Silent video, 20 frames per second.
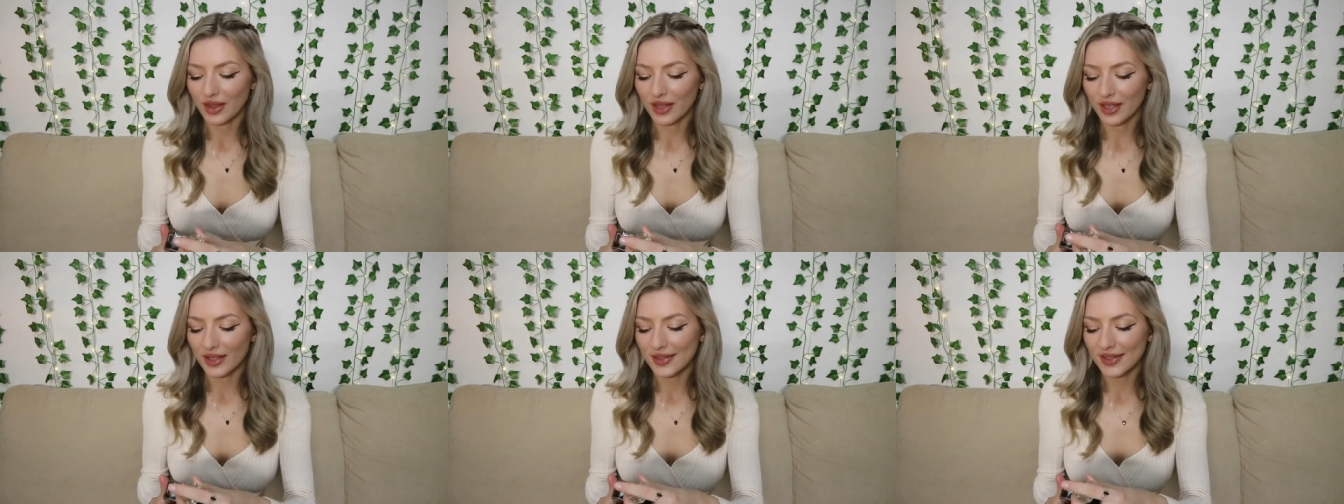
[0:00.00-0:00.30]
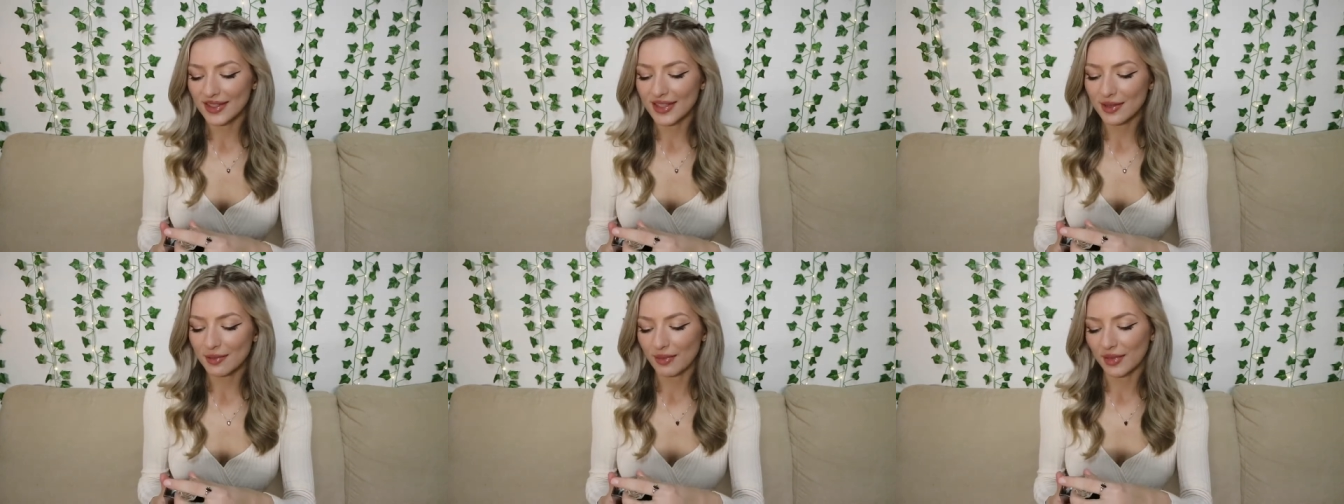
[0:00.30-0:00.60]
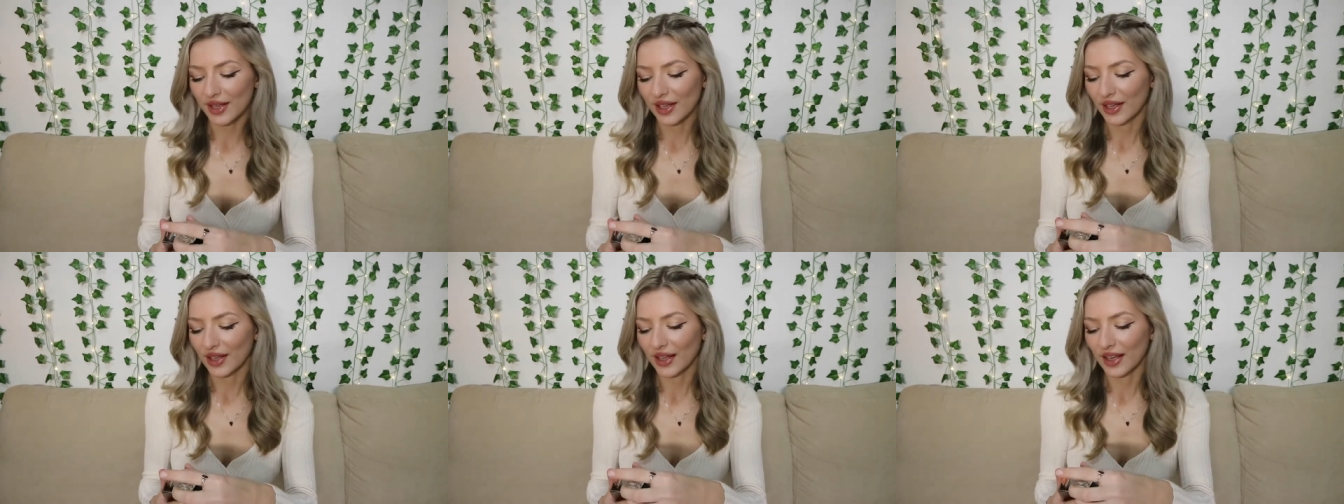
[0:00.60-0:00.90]
This to
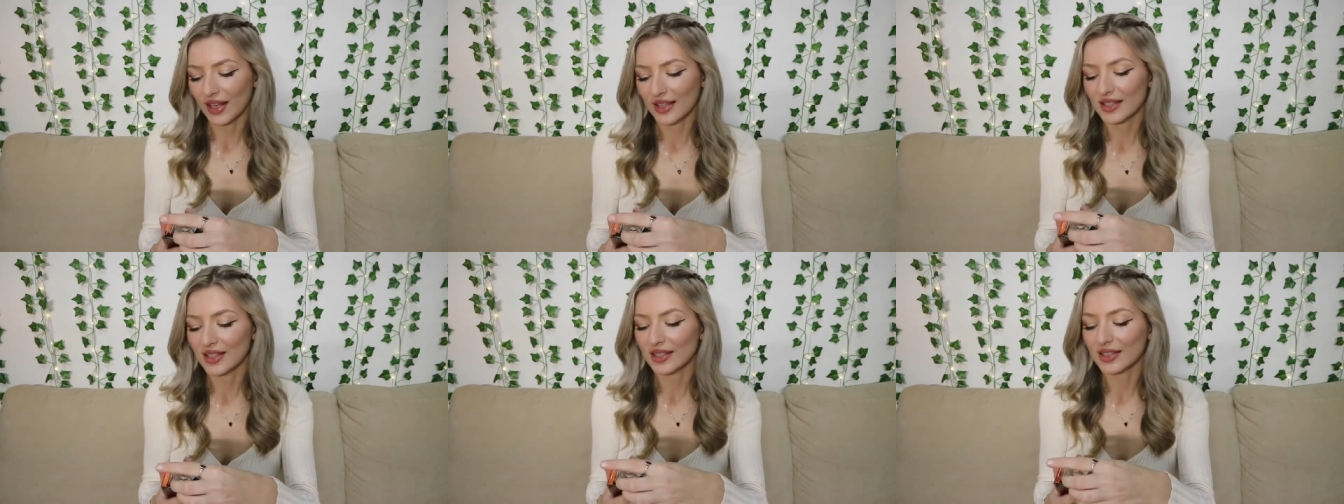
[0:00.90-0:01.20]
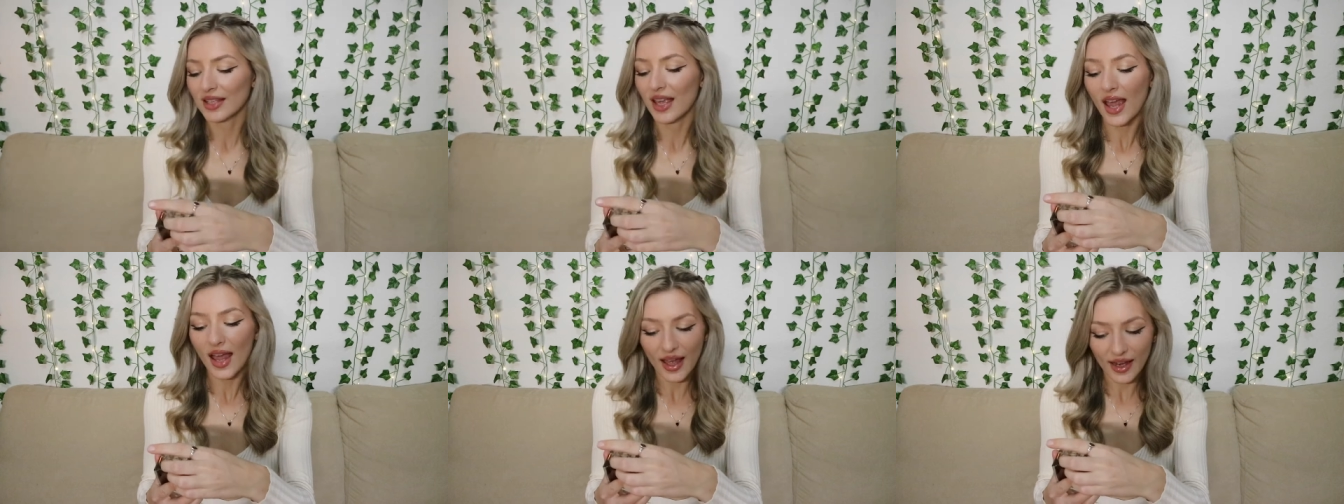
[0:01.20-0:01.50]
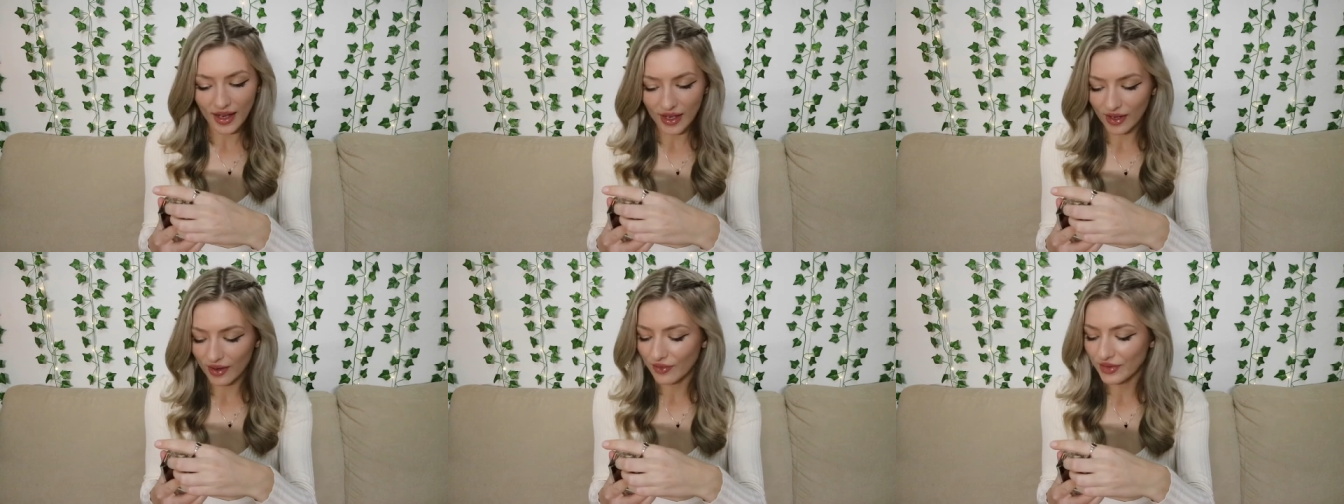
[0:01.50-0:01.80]
me is a
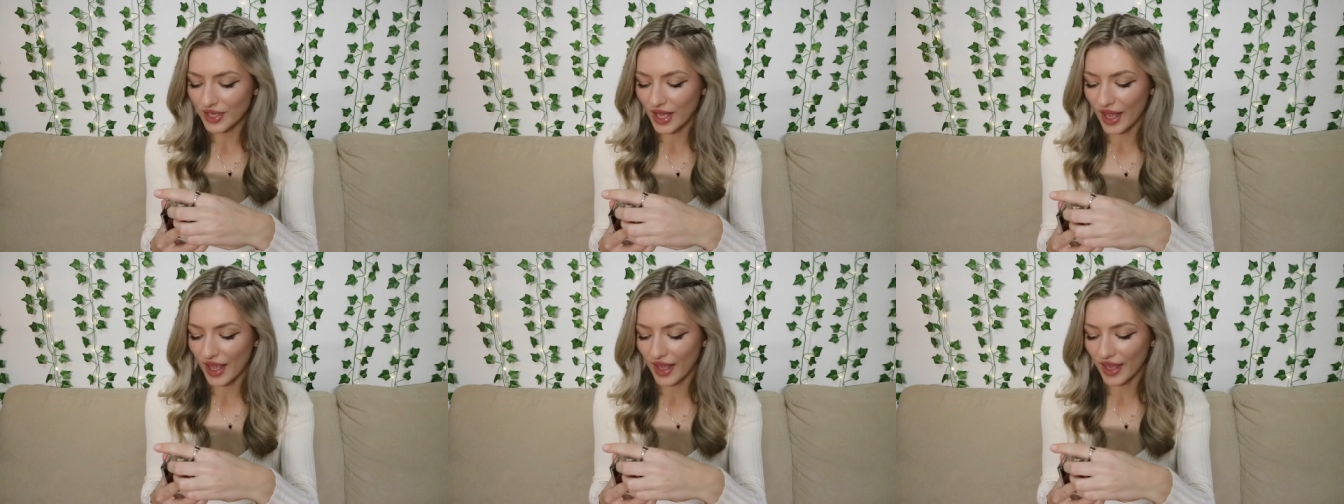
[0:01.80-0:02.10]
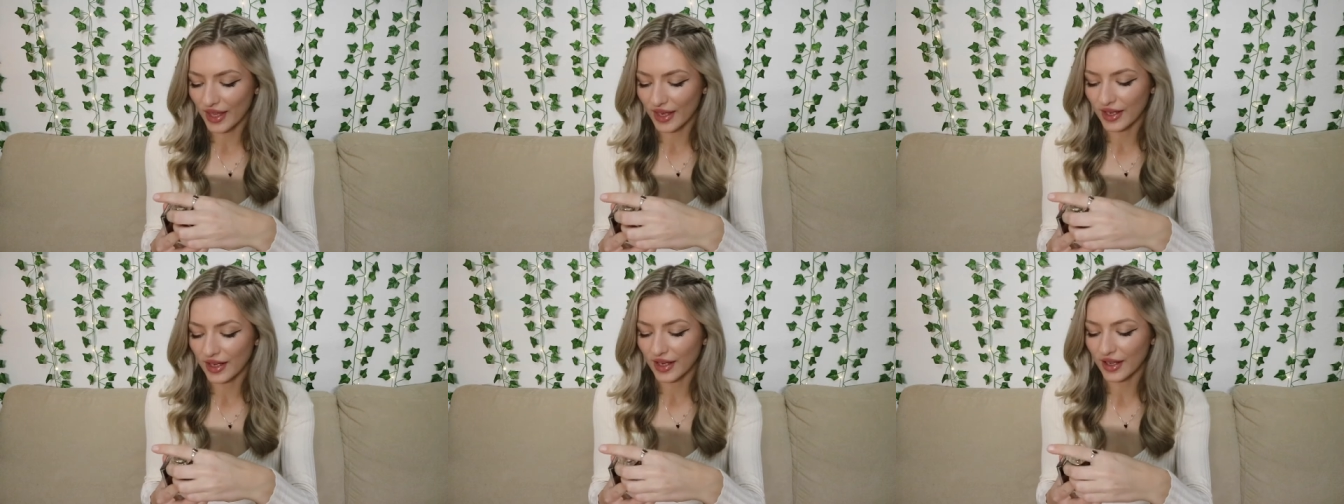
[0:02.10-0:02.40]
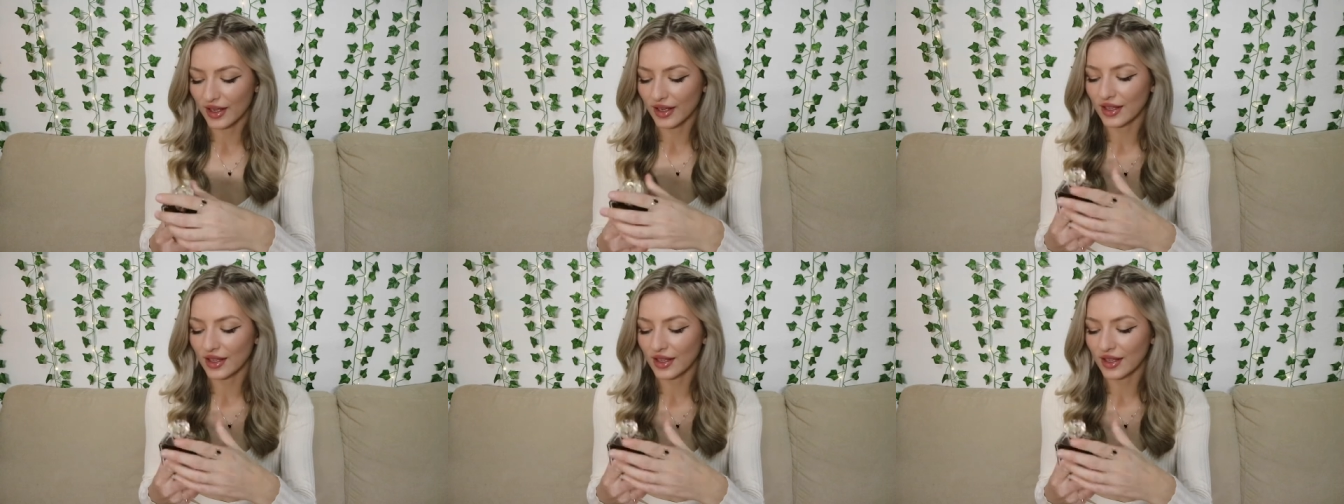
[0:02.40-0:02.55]
10 out of 10